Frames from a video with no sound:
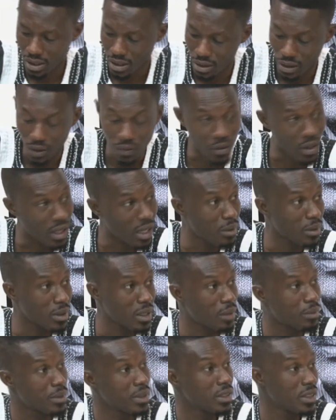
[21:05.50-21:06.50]
You know, for
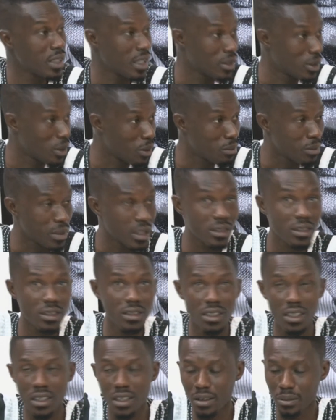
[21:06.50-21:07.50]
coming up in their
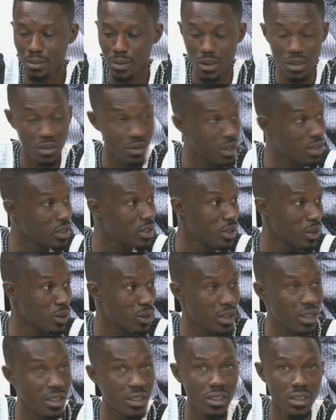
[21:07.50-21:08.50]
numbers to grace the
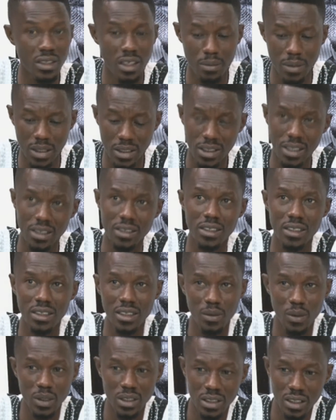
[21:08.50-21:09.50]
occasion. I mean,
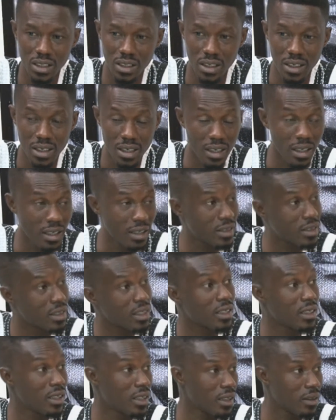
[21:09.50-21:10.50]
yesterday we sent a clear
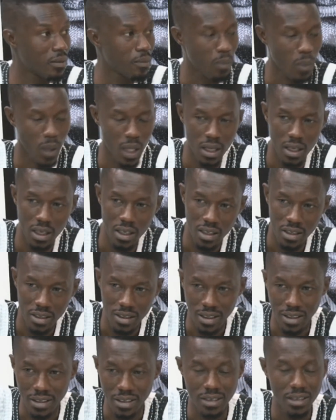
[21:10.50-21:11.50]
signal
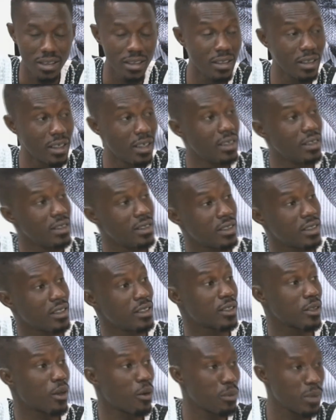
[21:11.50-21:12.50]
that indeed the NDC
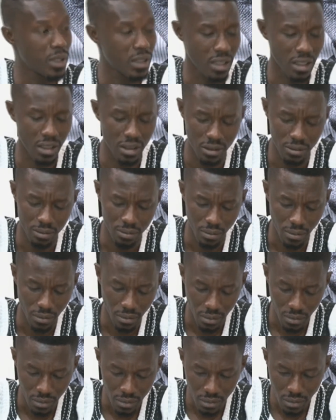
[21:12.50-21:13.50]
is committed
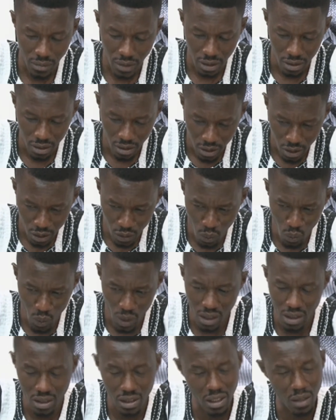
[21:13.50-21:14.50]
to
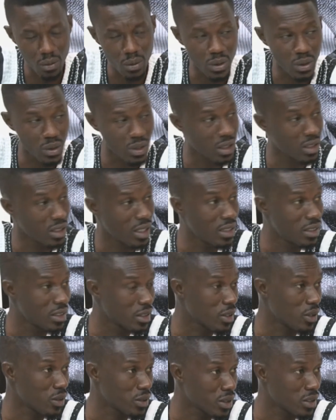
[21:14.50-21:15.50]
winning the Owusu
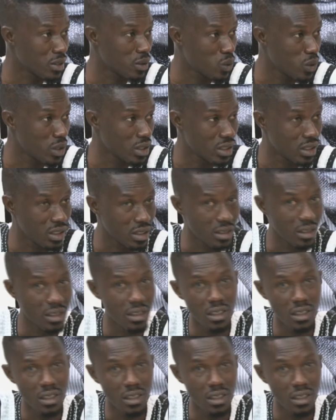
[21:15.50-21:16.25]
Senye's constituency